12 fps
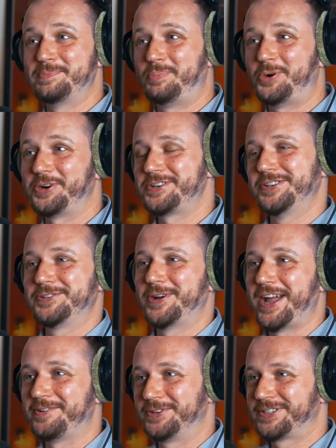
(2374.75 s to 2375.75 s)
important to
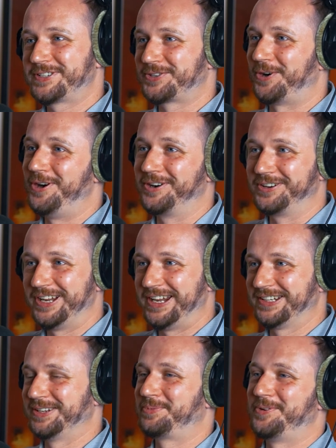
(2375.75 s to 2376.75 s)
have a strong
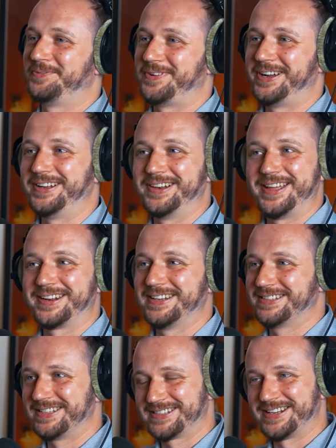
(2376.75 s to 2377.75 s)
linkedin profile like
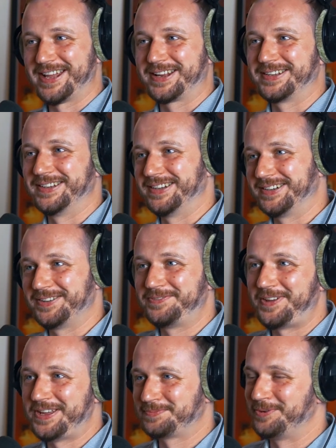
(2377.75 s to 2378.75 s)
this is like the the
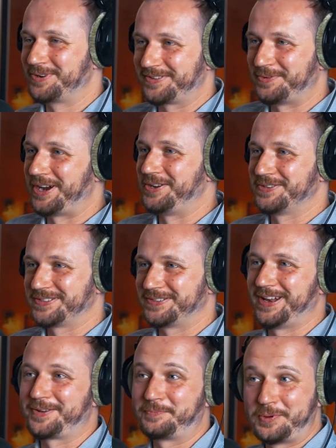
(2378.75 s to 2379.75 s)
facebook where you st-
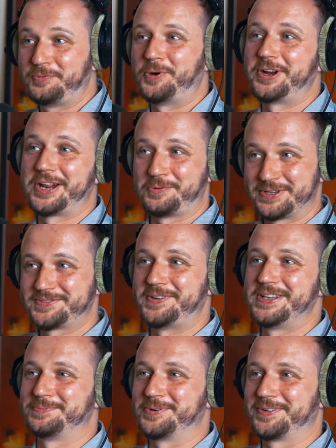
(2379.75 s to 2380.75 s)
like before that it was
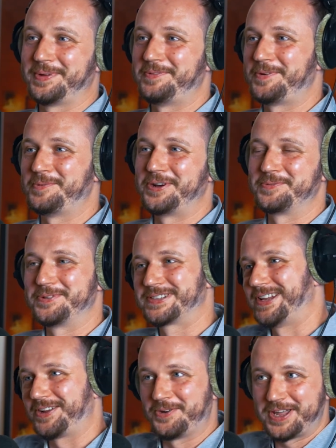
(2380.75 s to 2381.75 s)
facebook everyone was
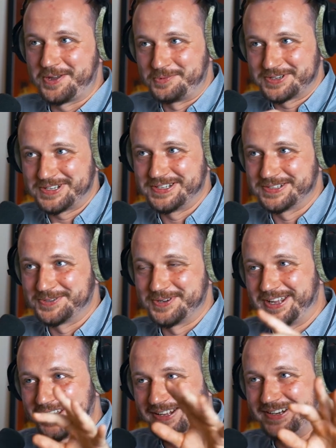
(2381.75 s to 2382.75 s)
like okay what he's
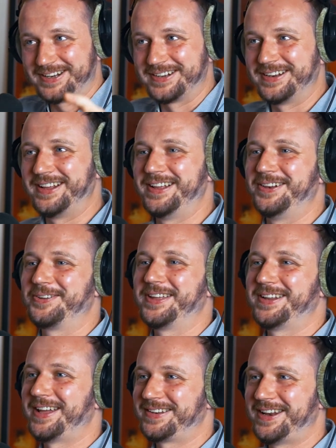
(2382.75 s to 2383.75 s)
doing and then uh,
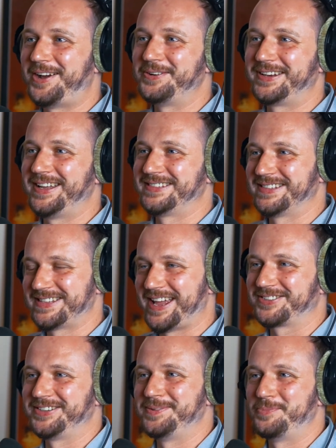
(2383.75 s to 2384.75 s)
looking at nowadays it's
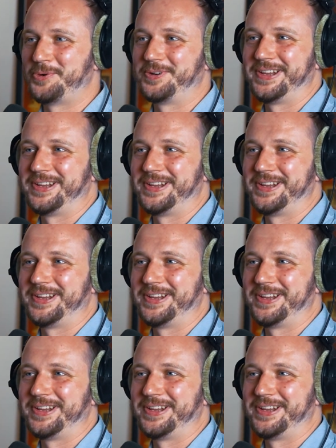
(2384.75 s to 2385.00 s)
actually more